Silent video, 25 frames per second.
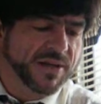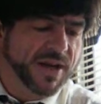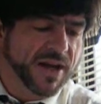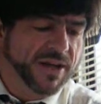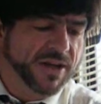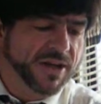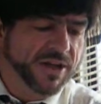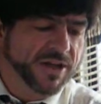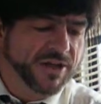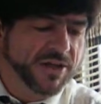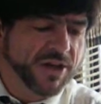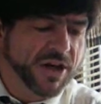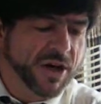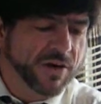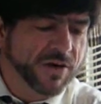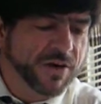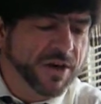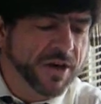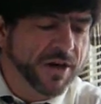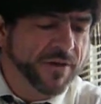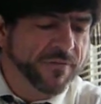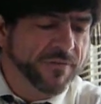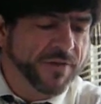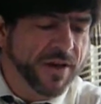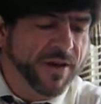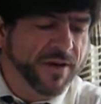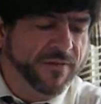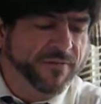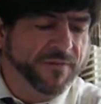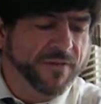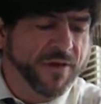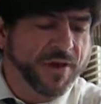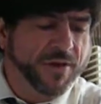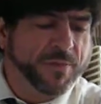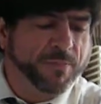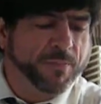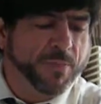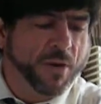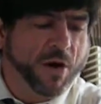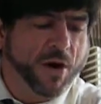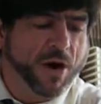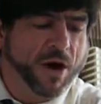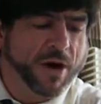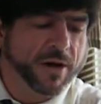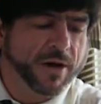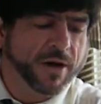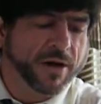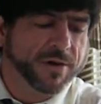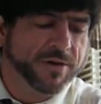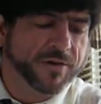that ye shall give the 5th
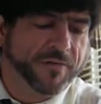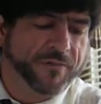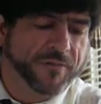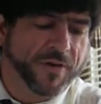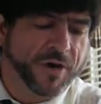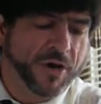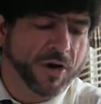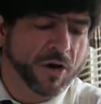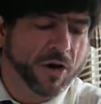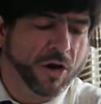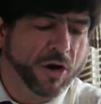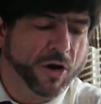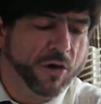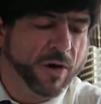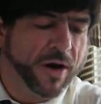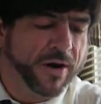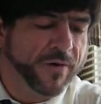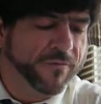part unto Pharaoh,